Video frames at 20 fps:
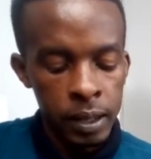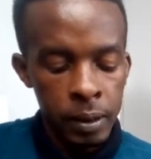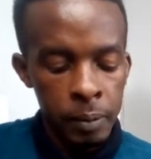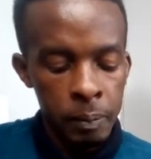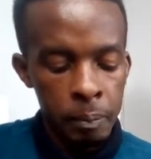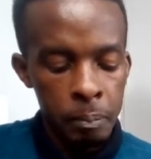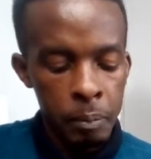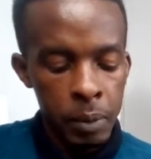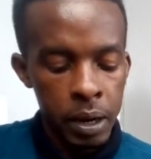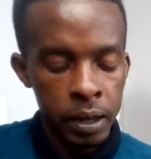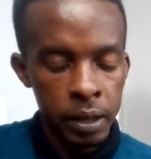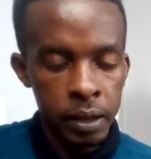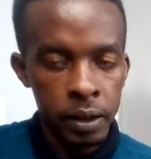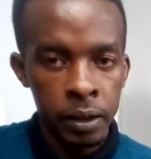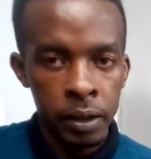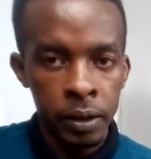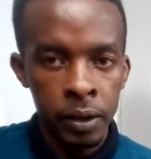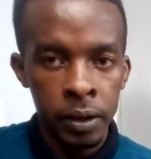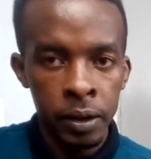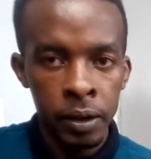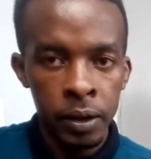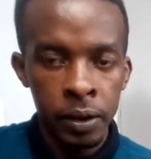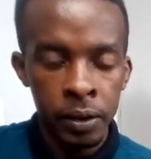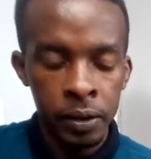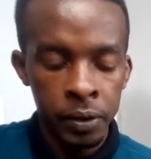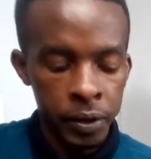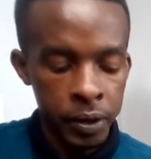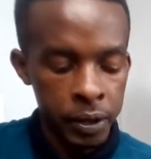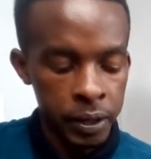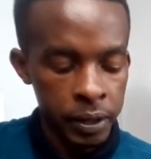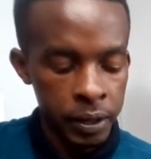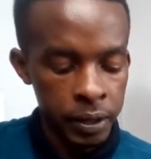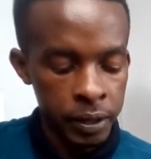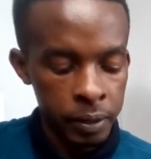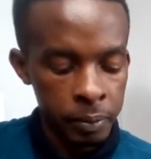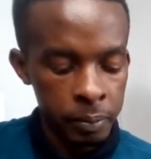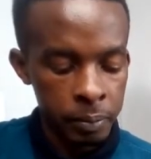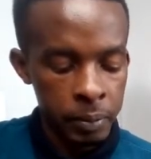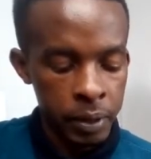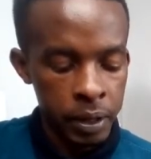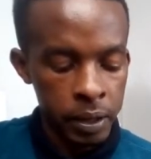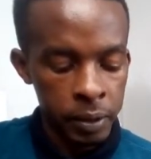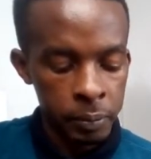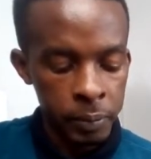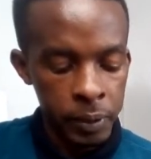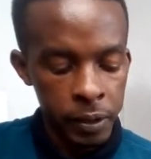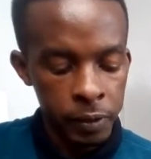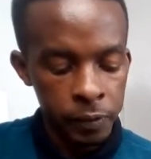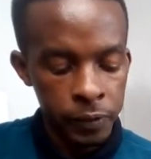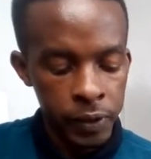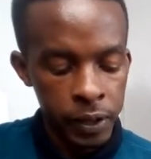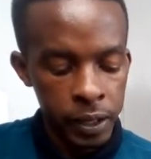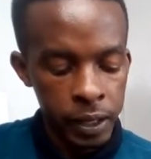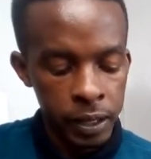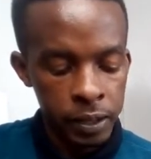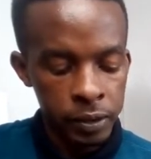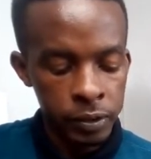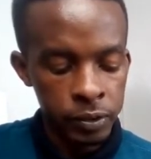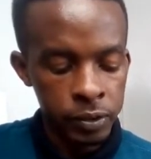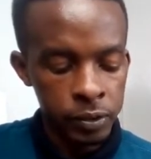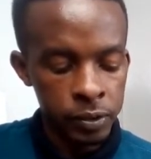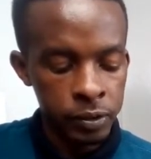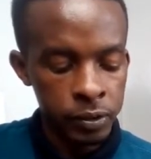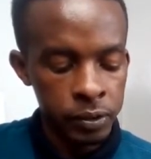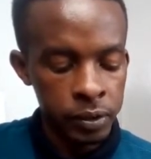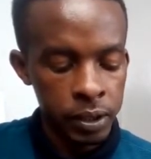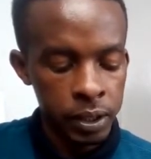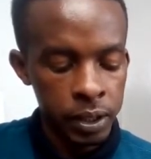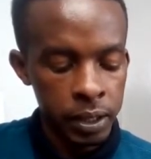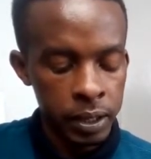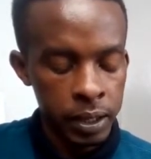My middle finger string